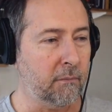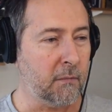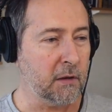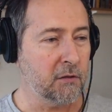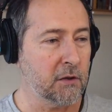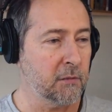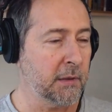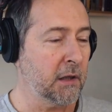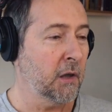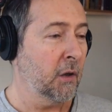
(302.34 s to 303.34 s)
Excuse
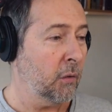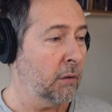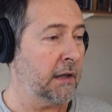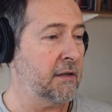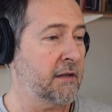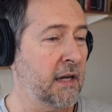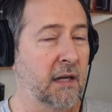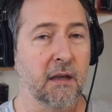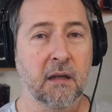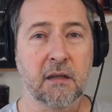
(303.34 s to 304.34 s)
me. All that to
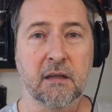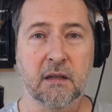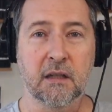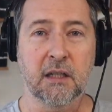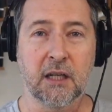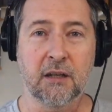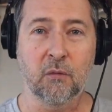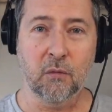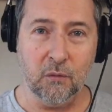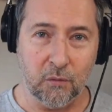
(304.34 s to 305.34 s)
say that
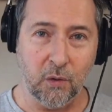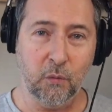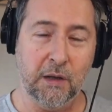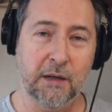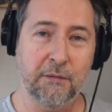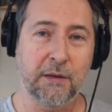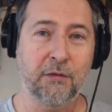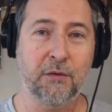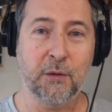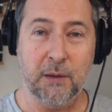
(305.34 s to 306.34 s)
what we're living
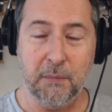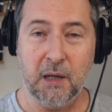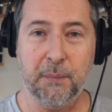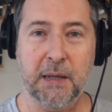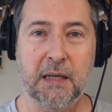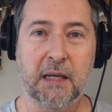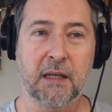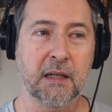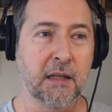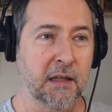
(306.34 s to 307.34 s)
through, in my
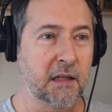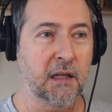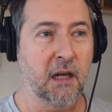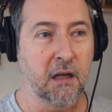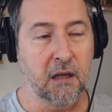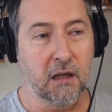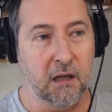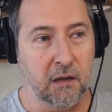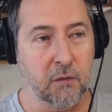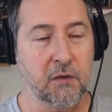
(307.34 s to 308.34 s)
opinion,
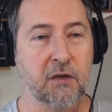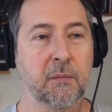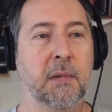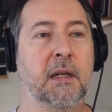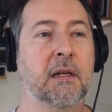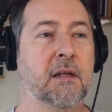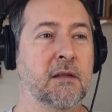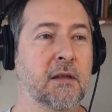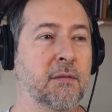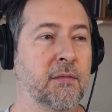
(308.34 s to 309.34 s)
it looks to me
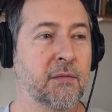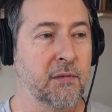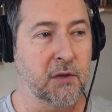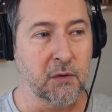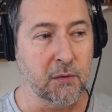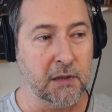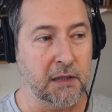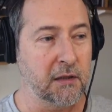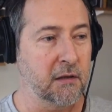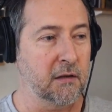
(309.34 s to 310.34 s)
as if you know
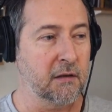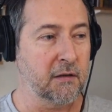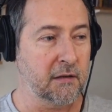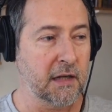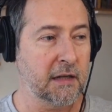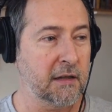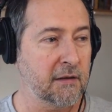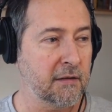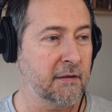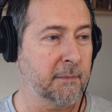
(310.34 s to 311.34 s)
the, the, the satanic
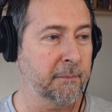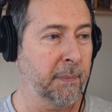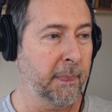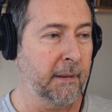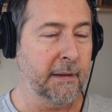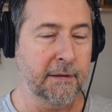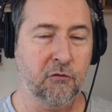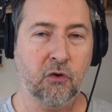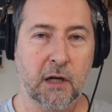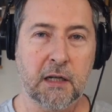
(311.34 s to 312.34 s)
system is
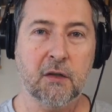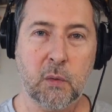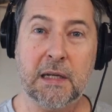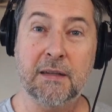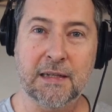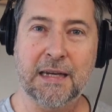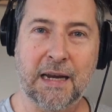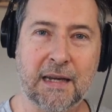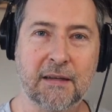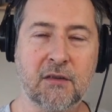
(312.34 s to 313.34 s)
trying as quick as it
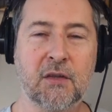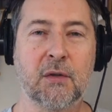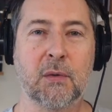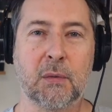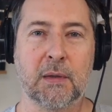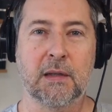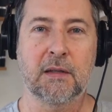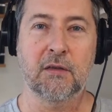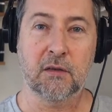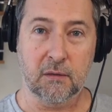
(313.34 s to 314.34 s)
can to
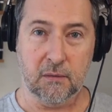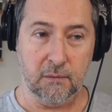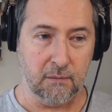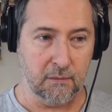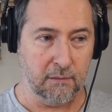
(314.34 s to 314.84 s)
to